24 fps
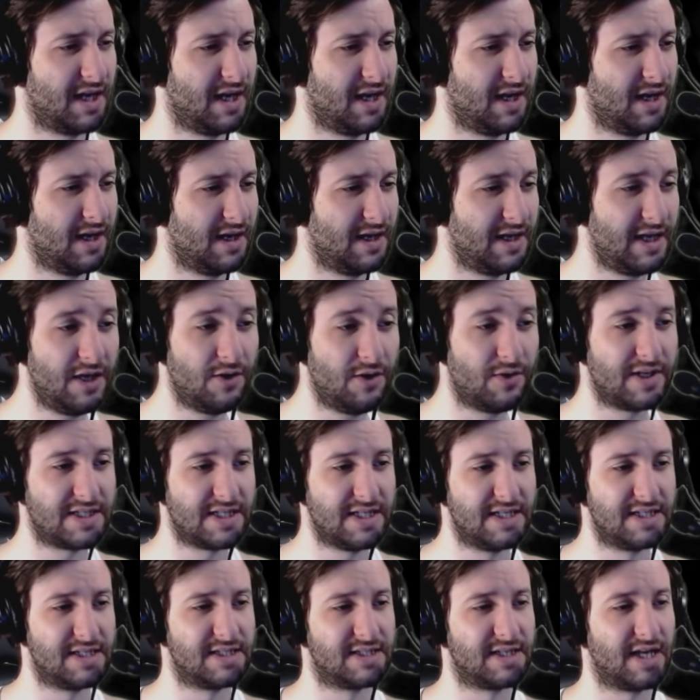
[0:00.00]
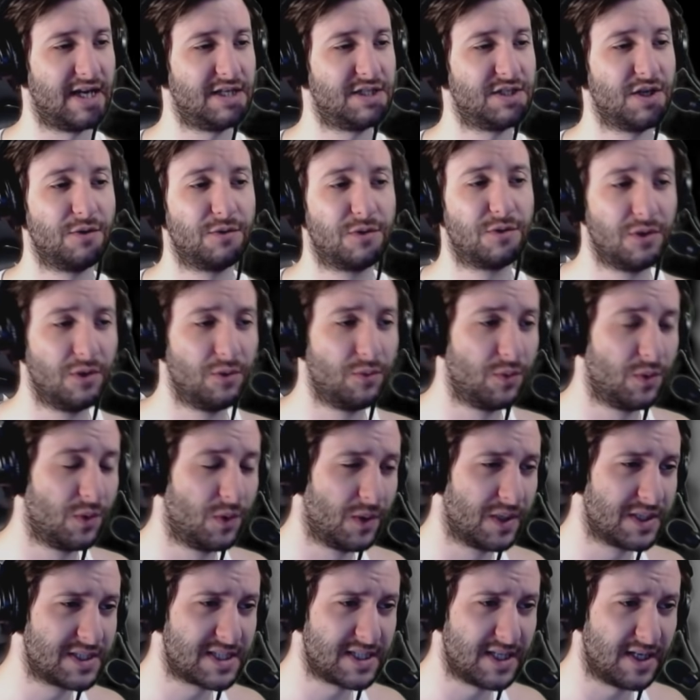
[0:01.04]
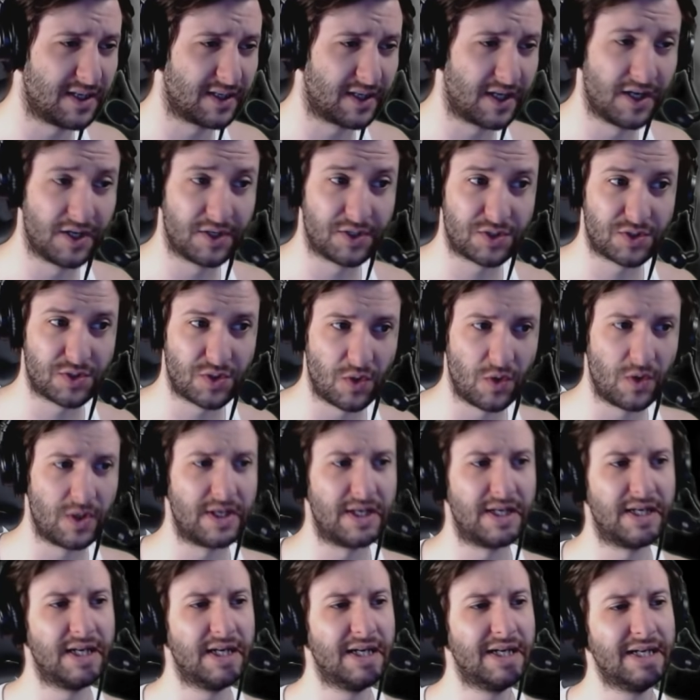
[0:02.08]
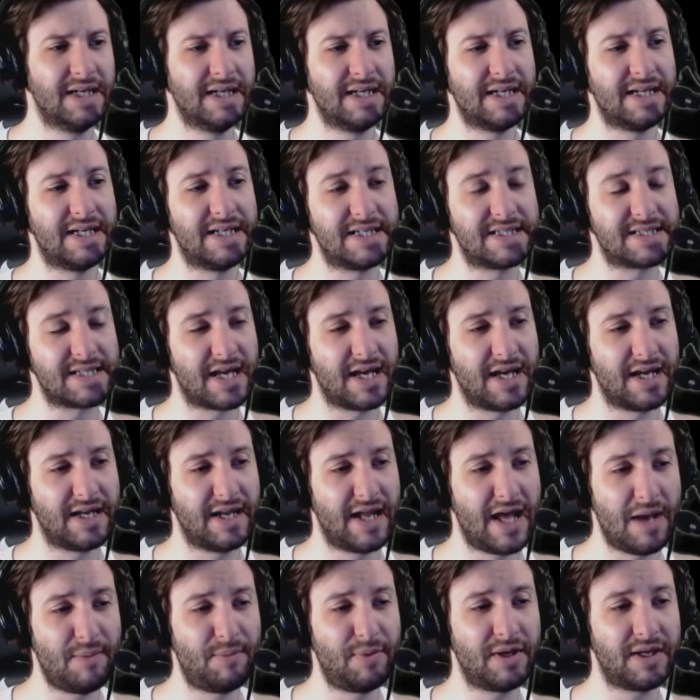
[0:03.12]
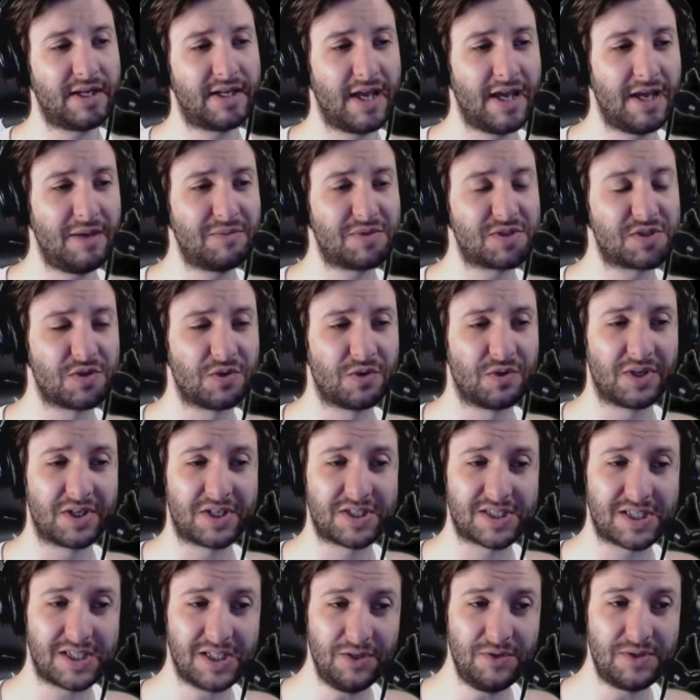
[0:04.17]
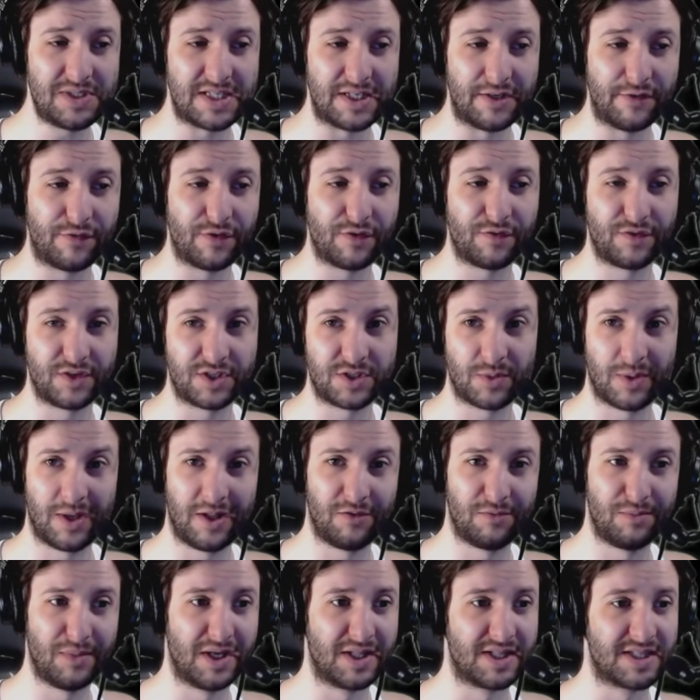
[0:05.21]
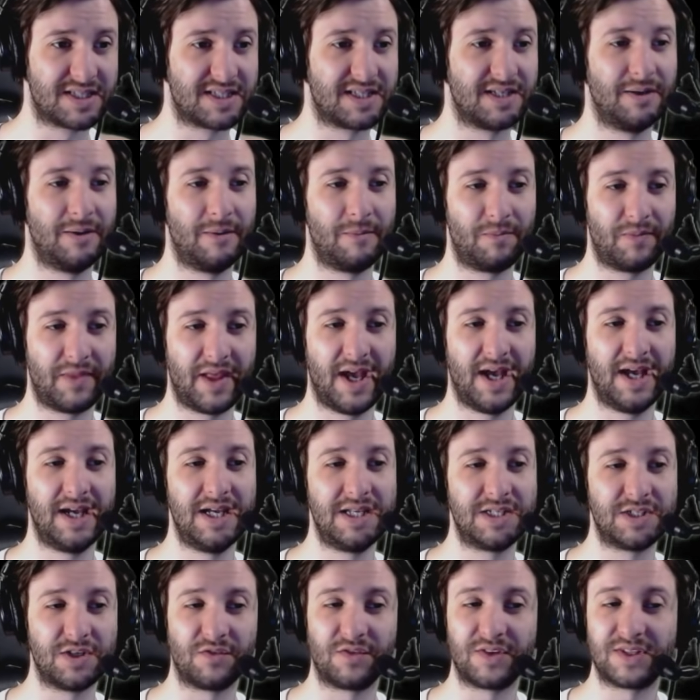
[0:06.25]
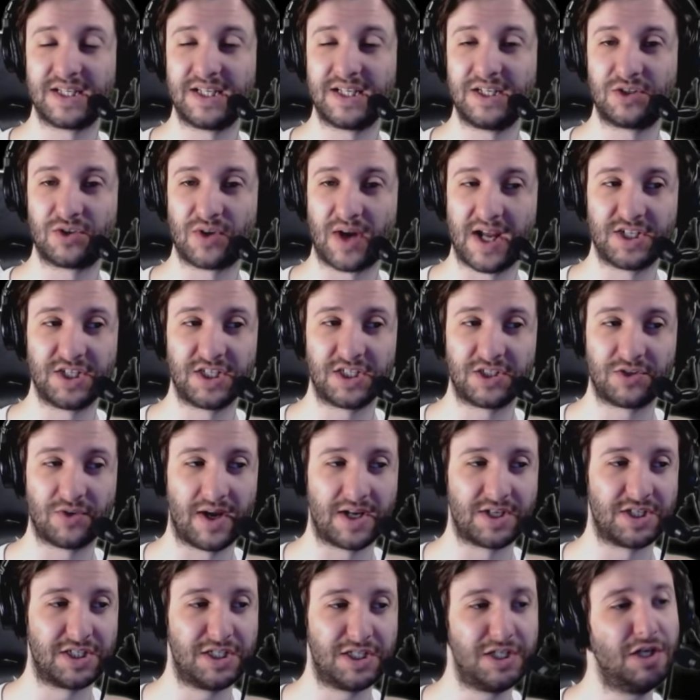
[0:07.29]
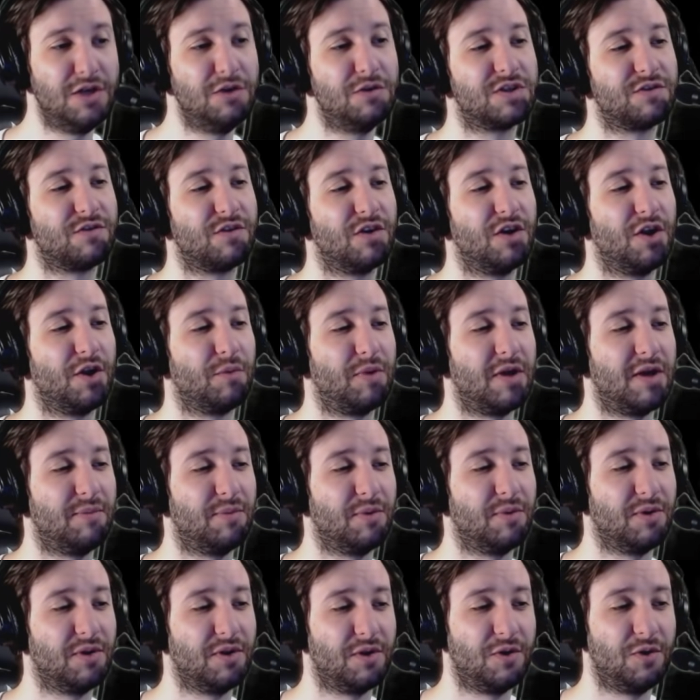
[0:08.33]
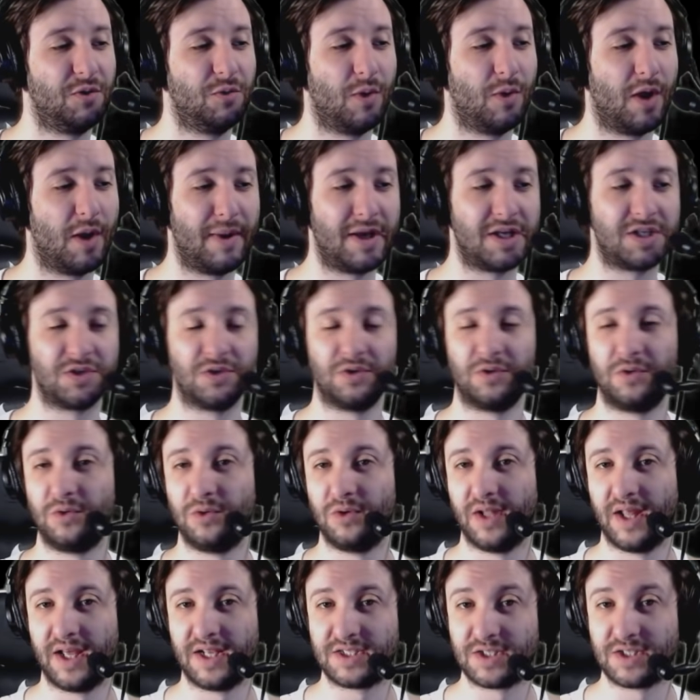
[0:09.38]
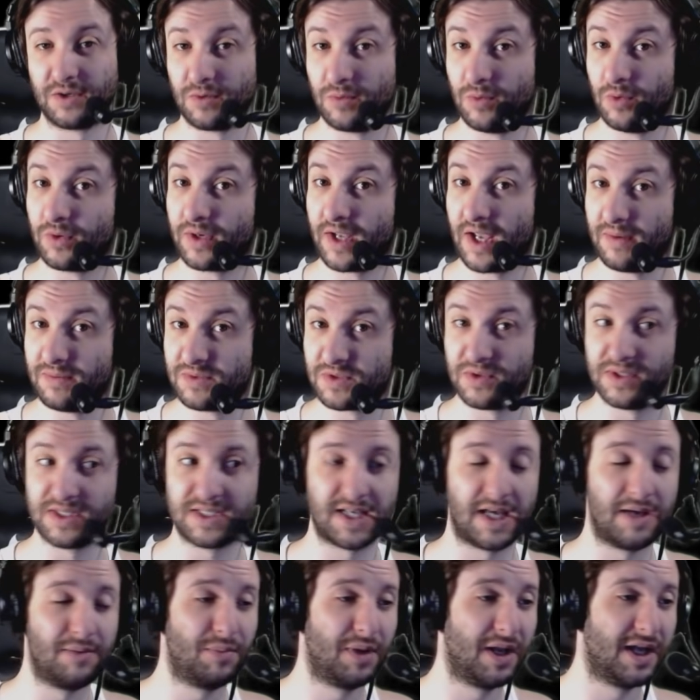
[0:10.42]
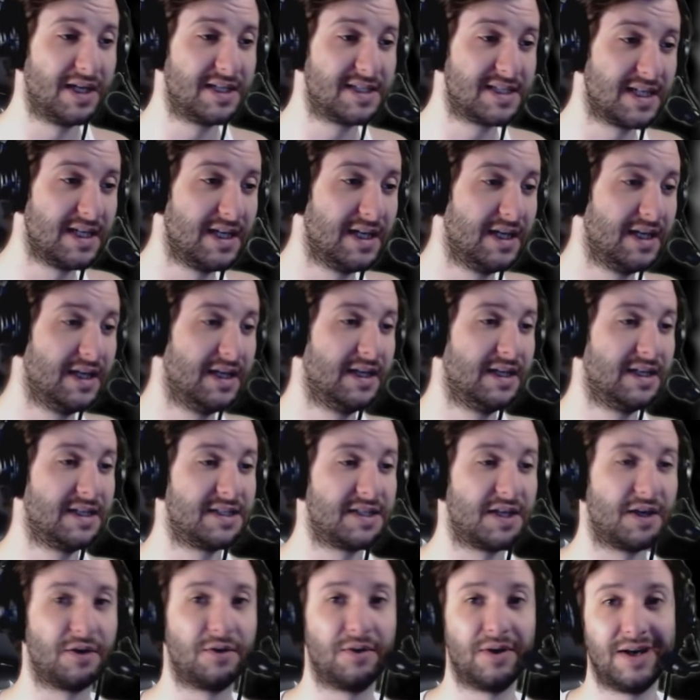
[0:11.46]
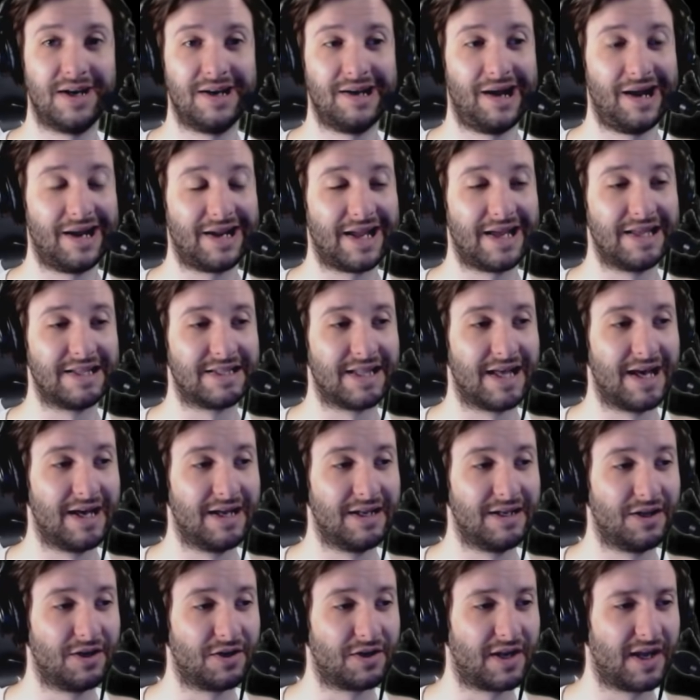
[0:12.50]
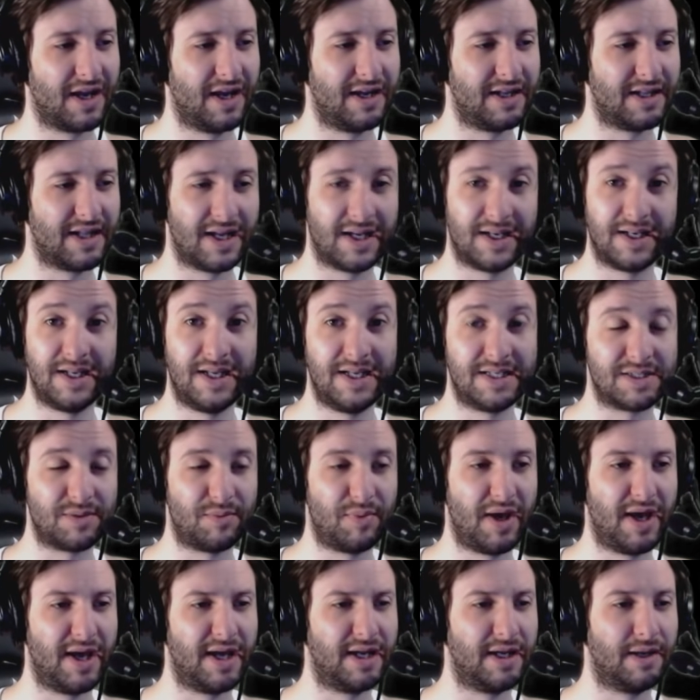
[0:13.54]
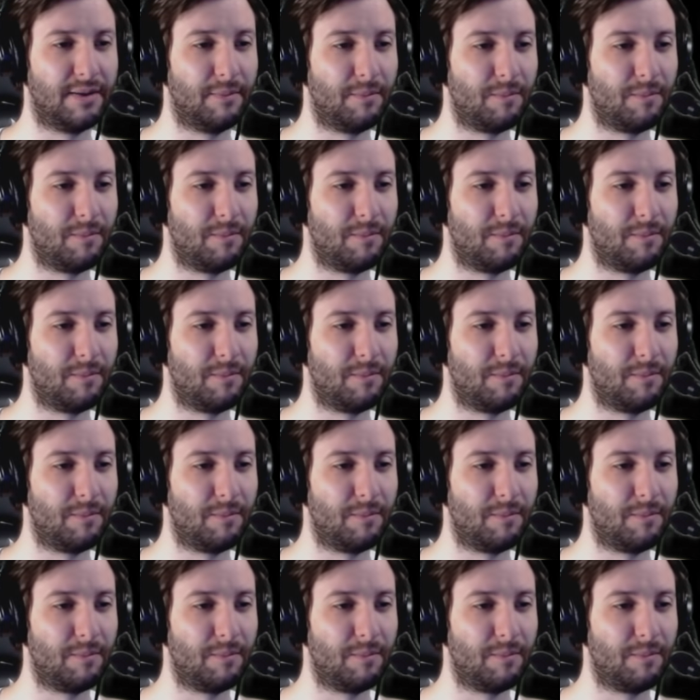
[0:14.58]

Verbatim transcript: uh, here it is, a Total War Saga Troy is an Epic Game Store exclusive for 12 months. That is obviously tragic, tragic news for a lot of people who want to make sure all their Total War games are in the same place. So, I get that, okay, that is a pain.